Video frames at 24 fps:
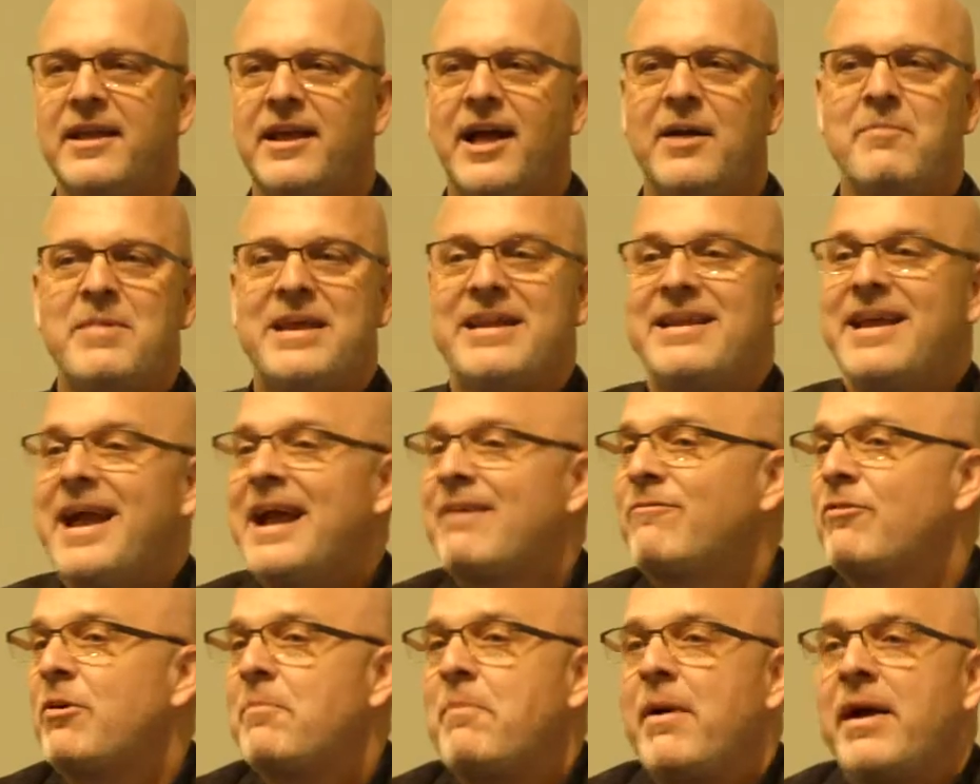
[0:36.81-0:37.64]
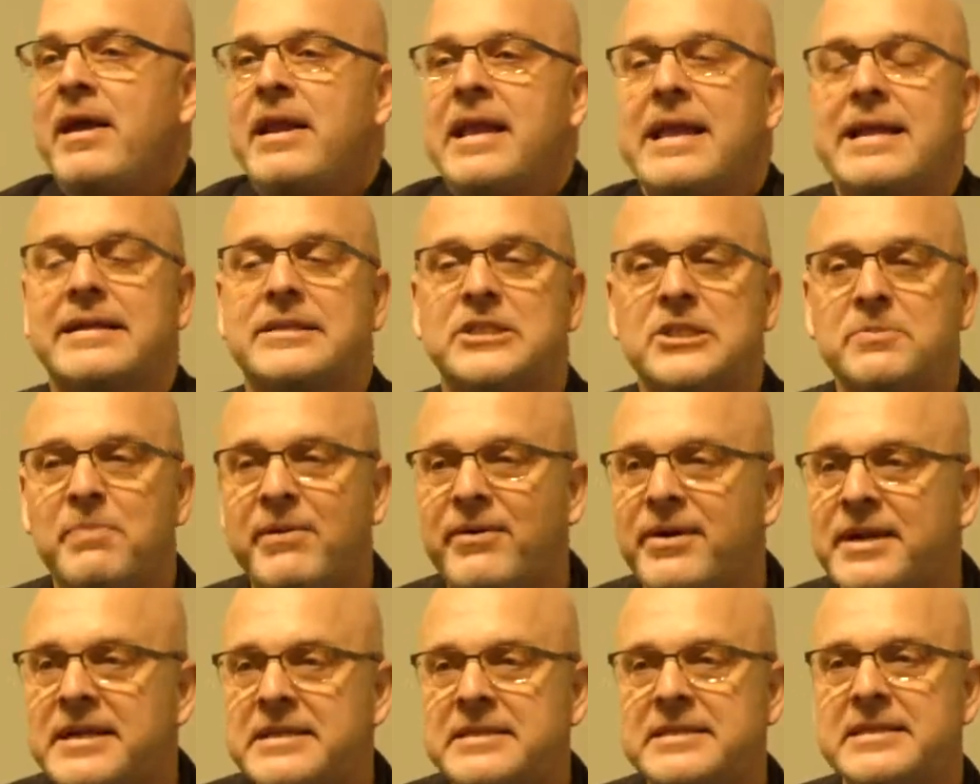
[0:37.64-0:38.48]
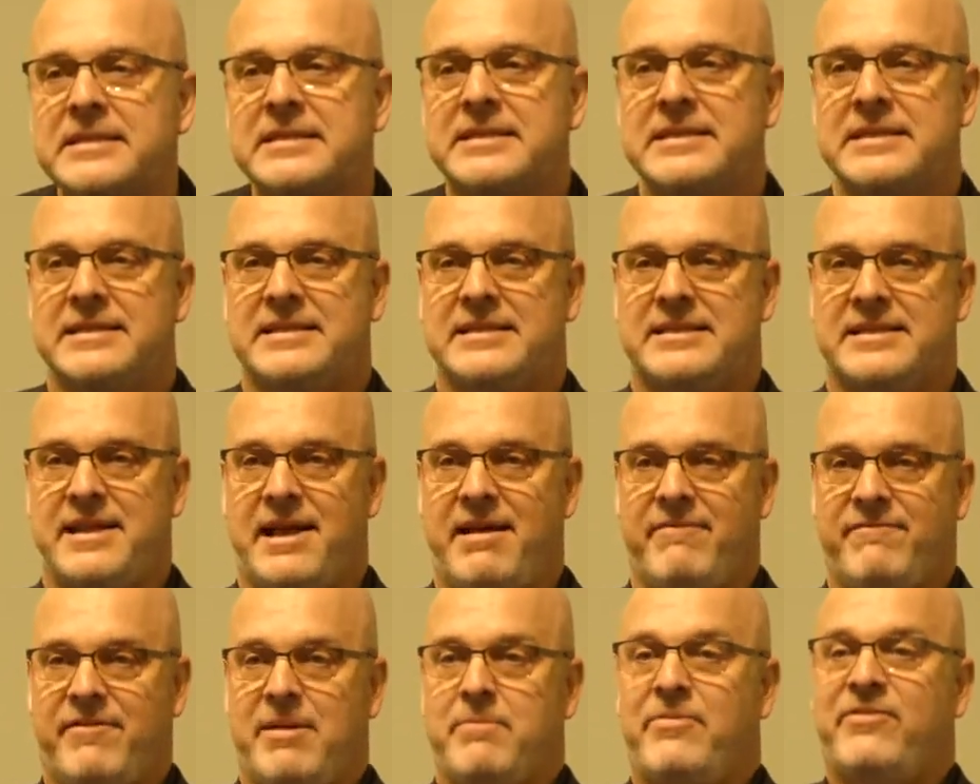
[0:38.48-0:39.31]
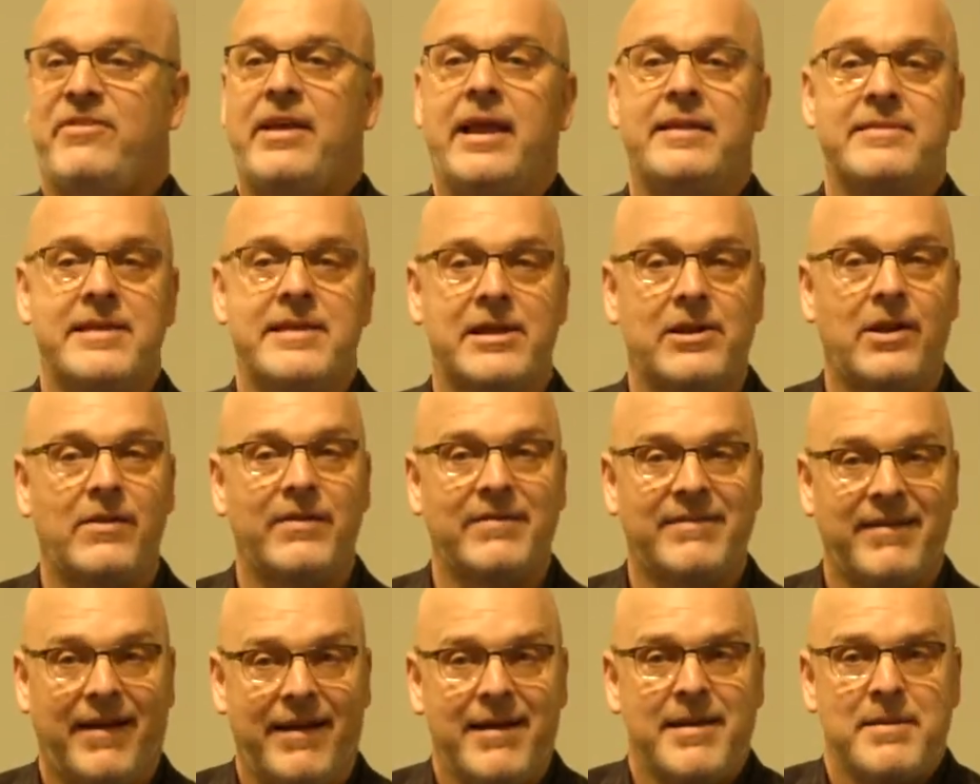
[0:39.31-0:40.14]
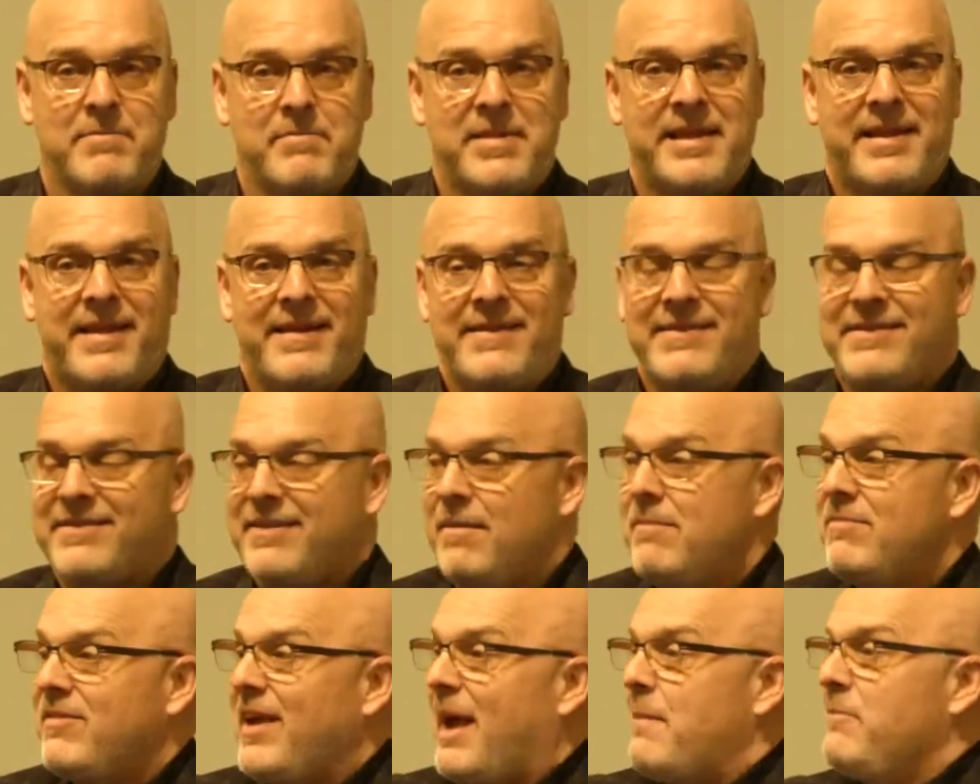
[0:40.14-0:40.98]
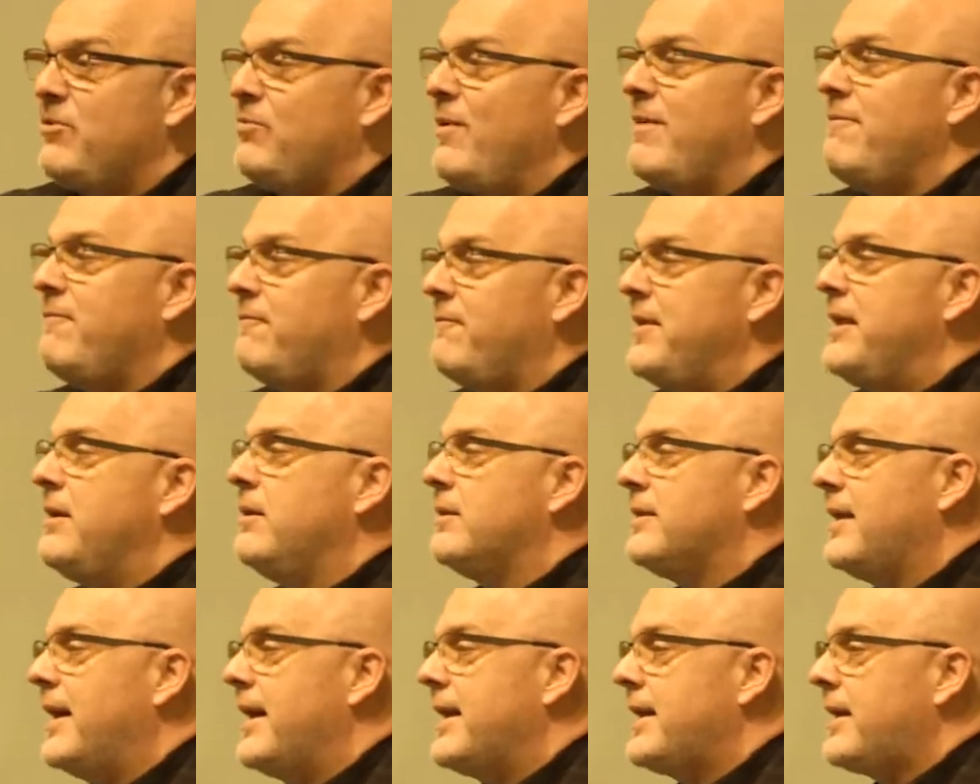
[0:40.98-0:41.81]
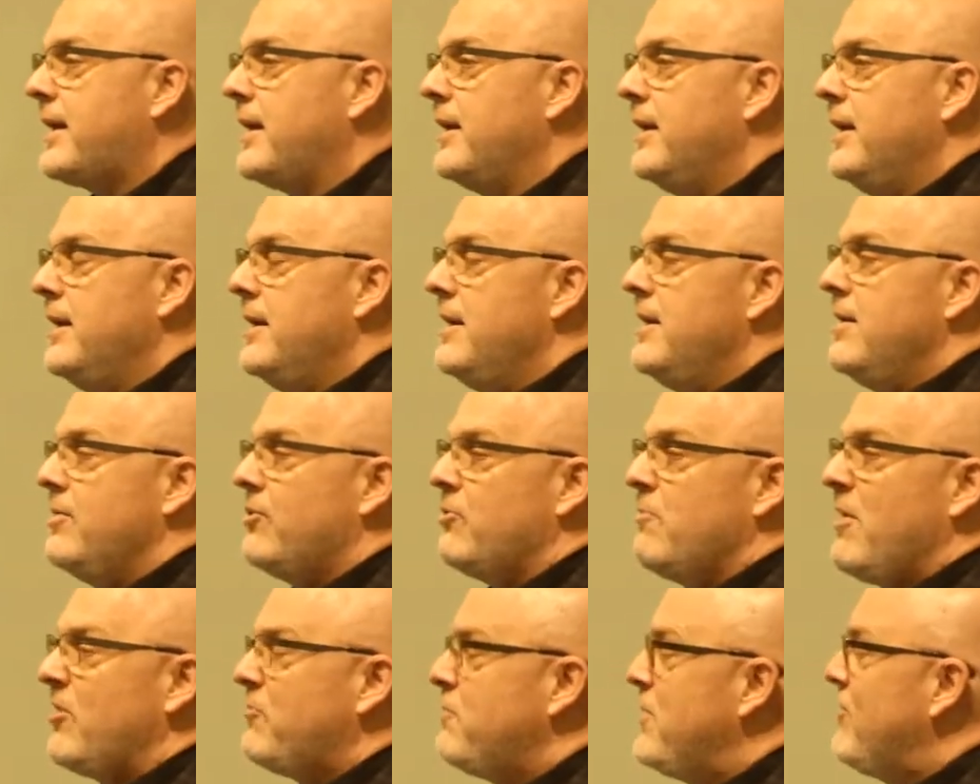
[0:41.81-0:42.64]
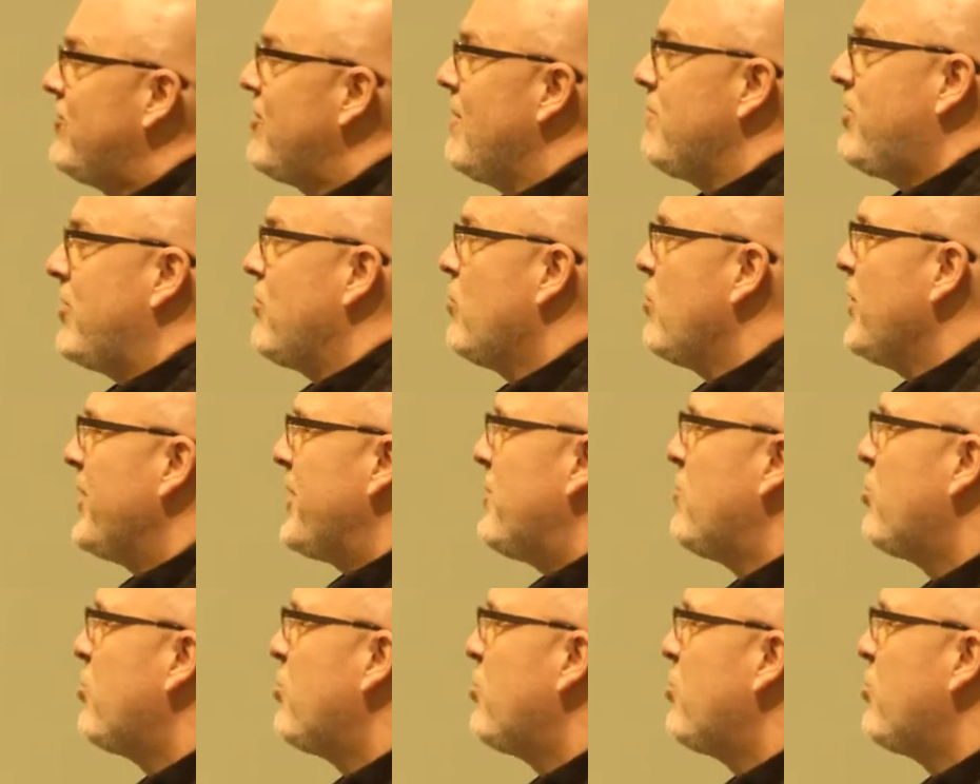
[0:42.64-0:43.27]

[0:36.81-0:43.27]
I mean, everybody experiences this stuff. I'm saying that all the time because sometimes we feel like there must be something really